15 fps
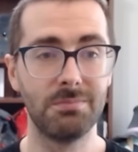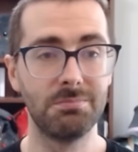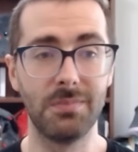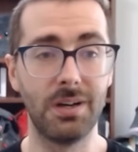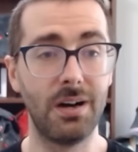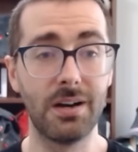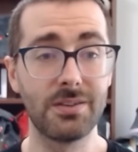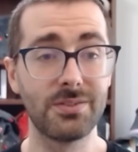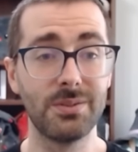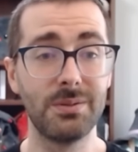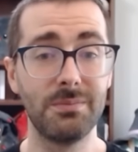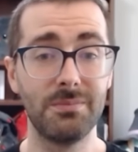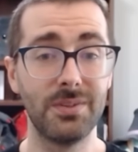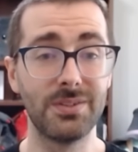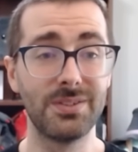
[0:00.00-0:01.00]
Honestly,
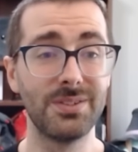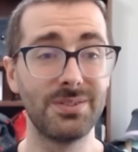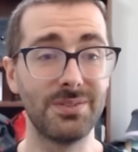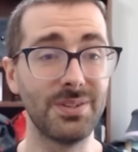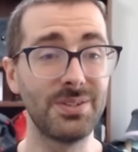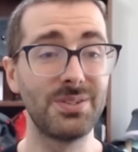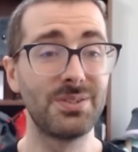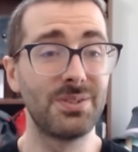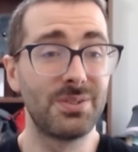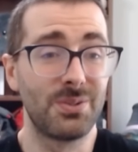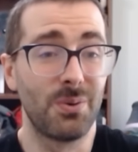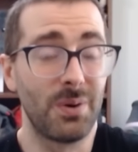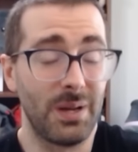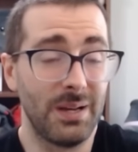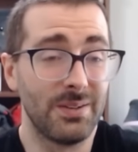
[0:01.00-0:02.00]
this is the
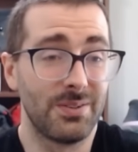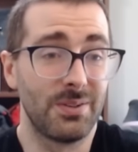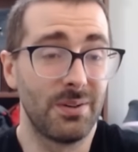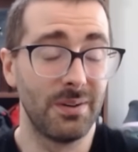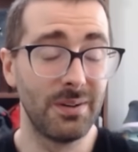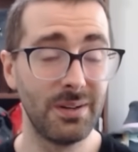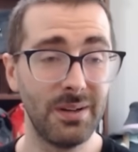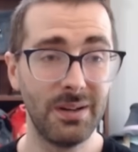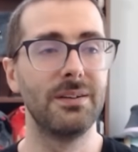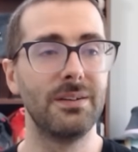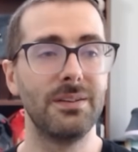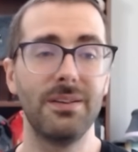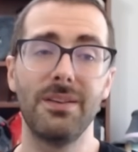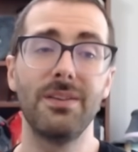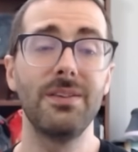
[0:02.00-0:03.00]
short answer.
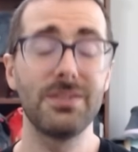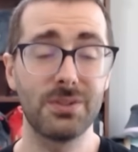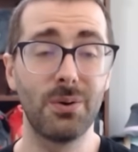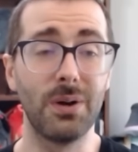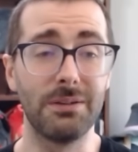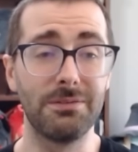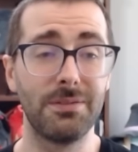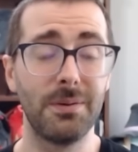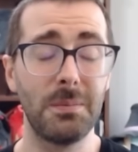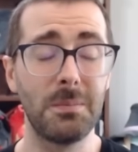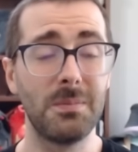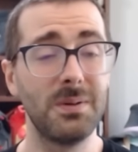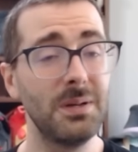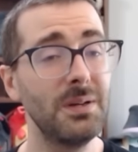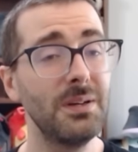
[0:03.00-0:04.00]
This Goyf
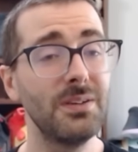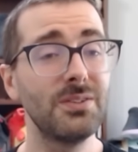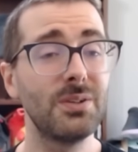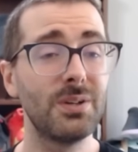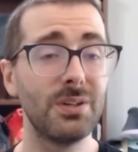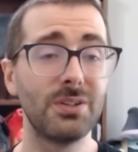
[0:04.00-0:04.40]
is good in